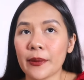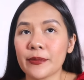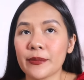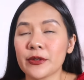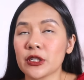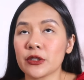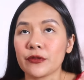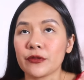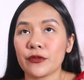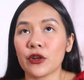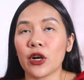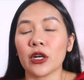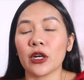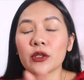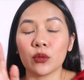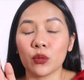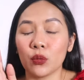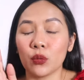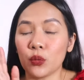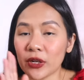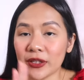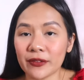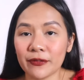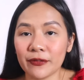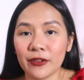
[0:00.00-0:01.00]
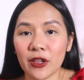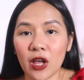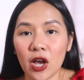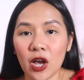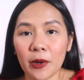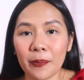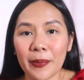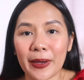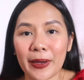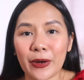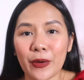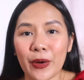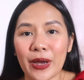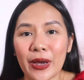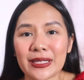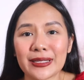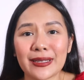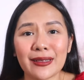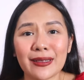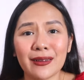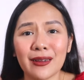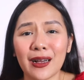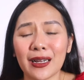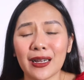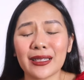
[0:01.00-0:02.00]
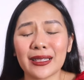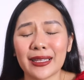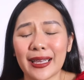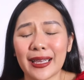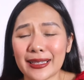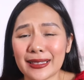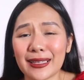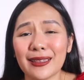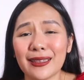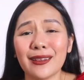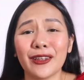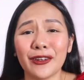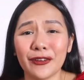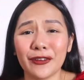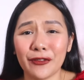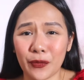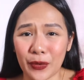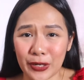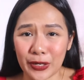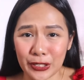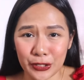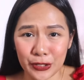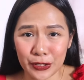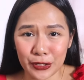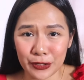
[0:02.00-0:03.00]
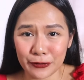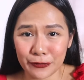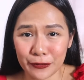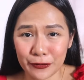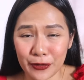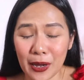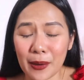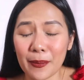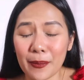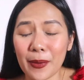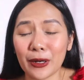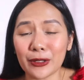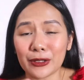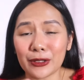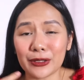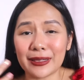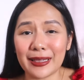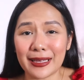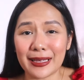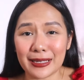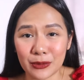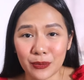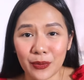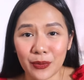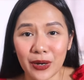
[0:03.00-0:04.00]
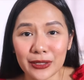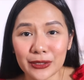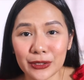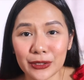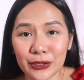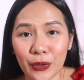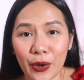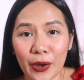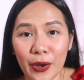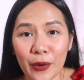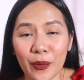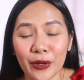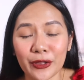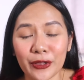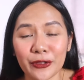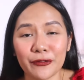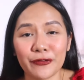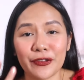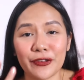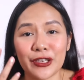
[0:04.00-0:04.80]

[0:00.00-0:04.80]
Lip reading: I just forgot what vlog, pero I still get a lot of questions about this one, so I want to